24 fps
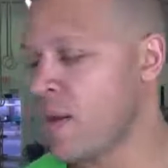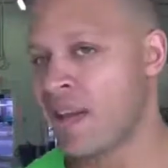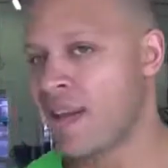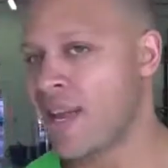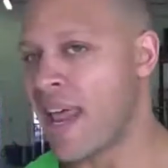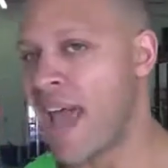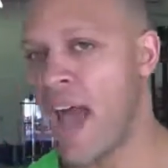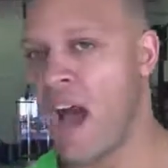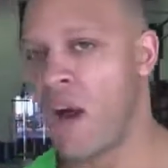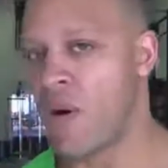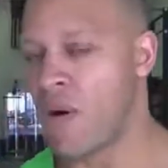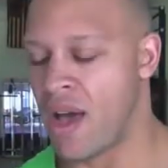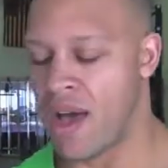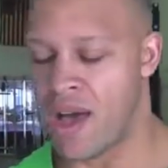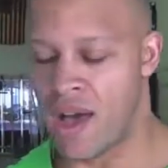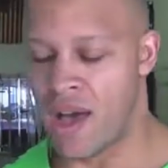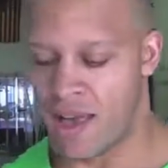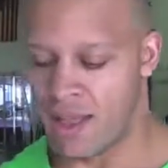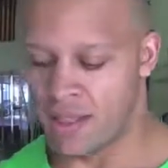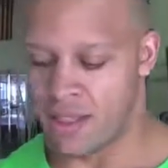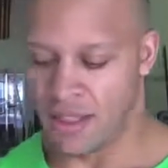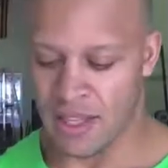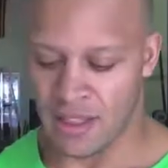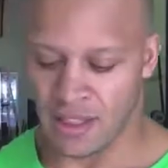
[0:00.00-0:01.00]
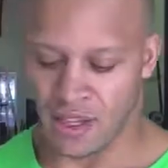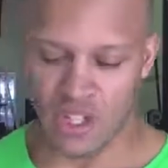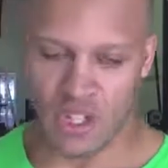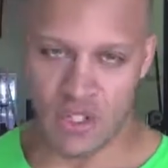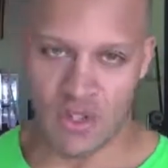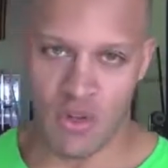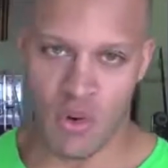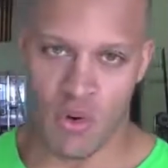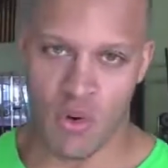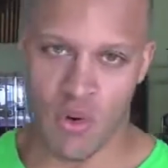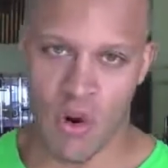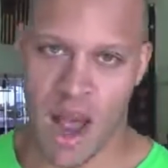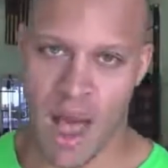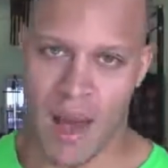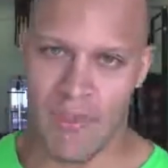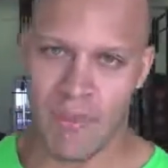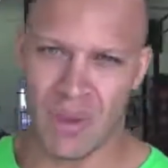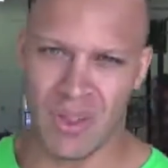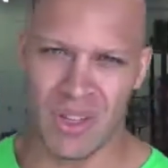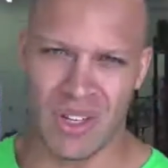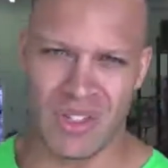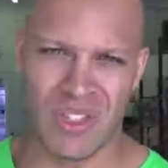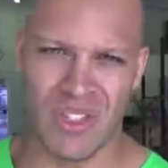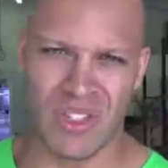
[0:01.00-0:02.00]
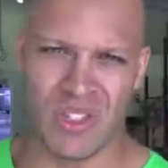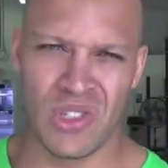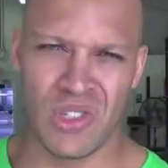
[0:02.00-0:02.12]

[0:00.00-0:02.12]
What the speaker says: Now I think they're just crap, unless you're